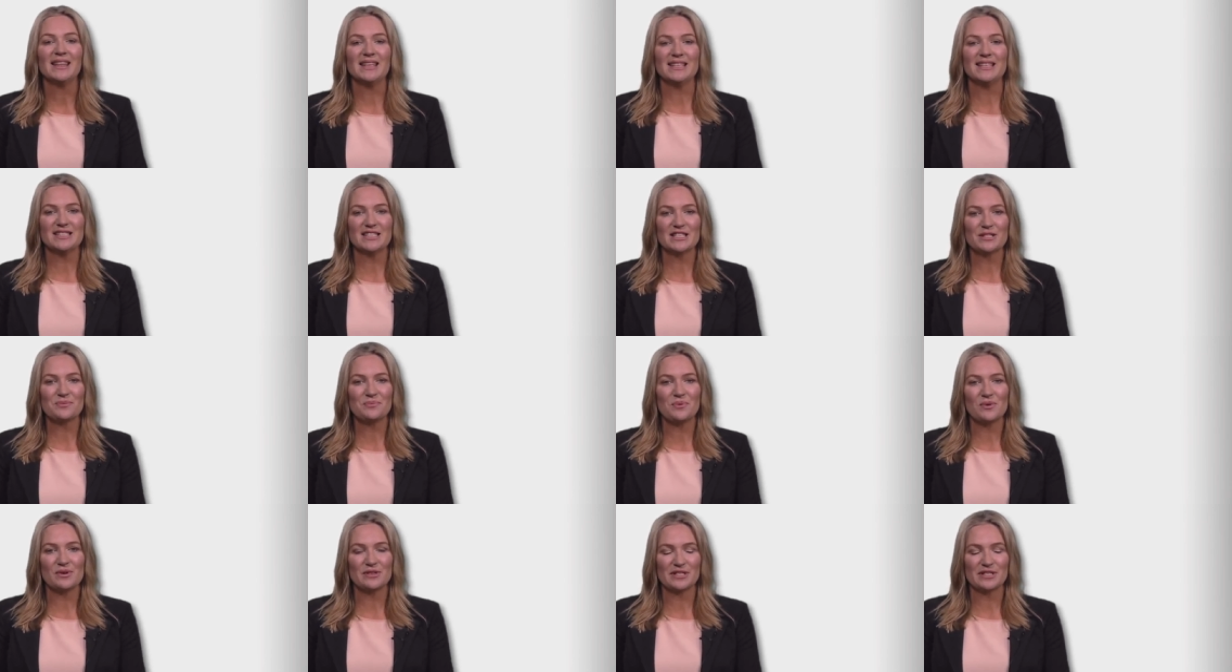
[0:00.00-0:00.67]
This
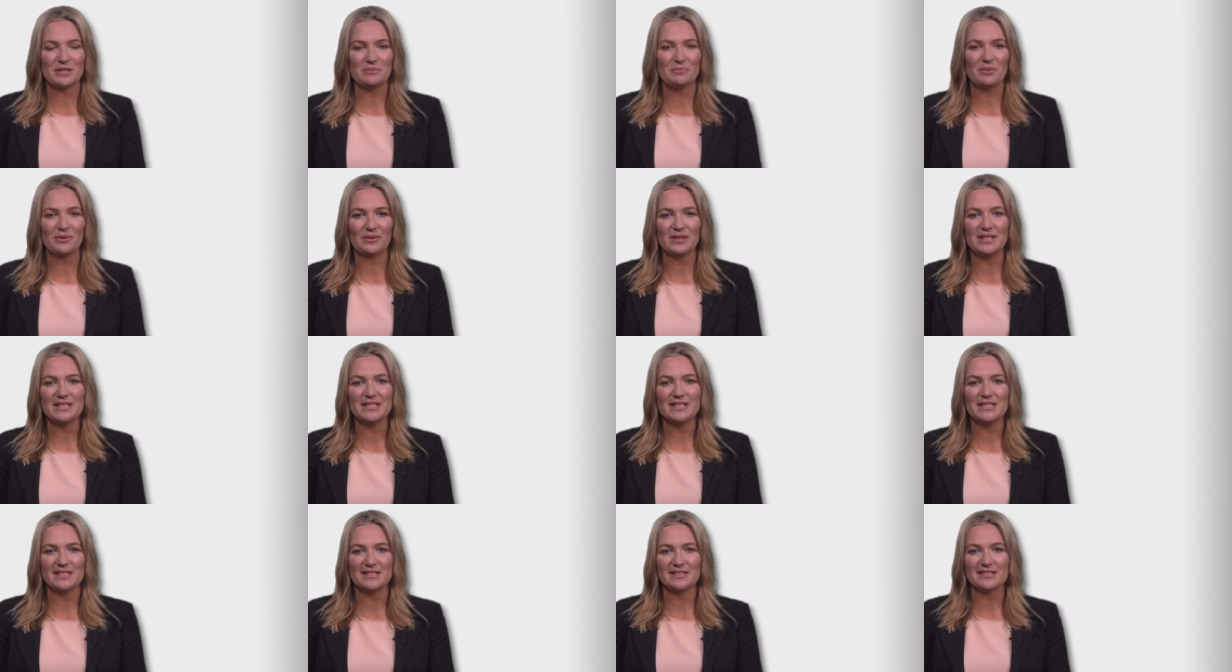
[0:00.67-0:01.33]
is what
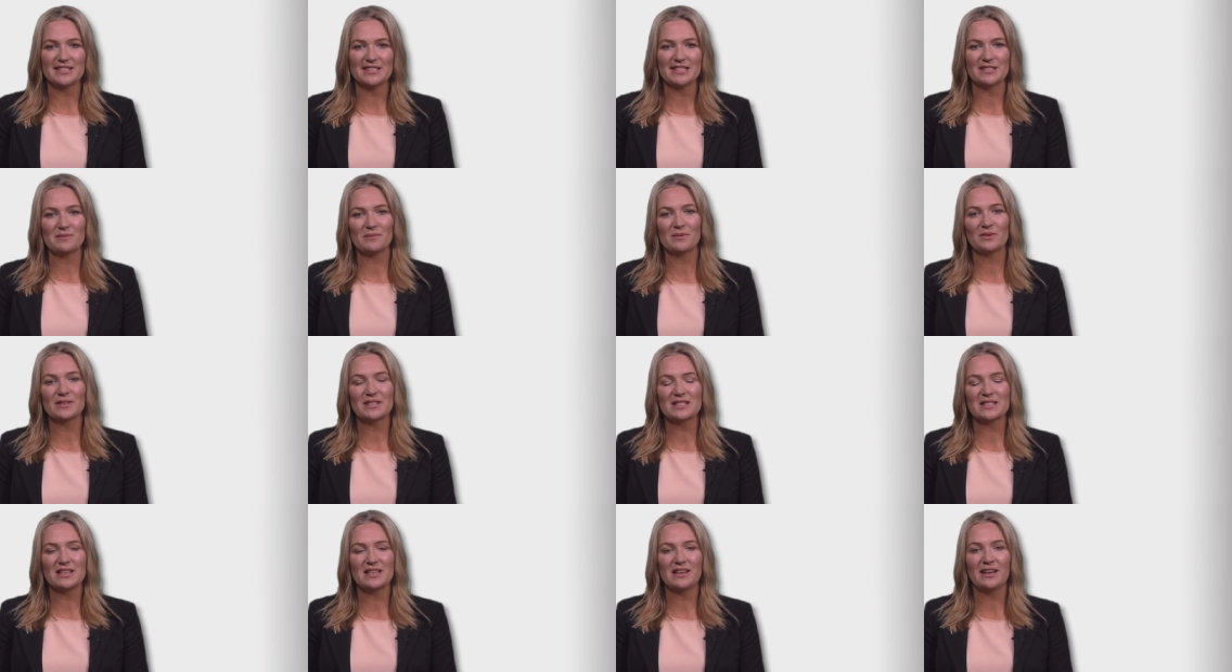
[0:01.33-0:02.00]
employee cynicism
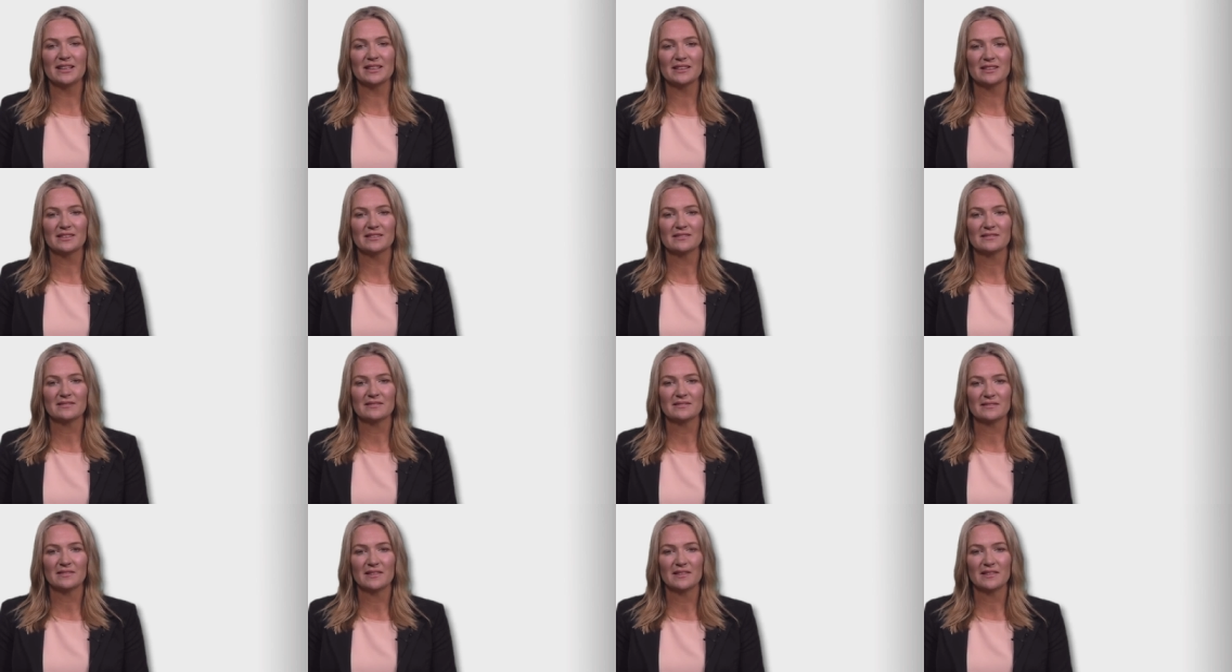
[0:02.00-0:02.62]
looks like.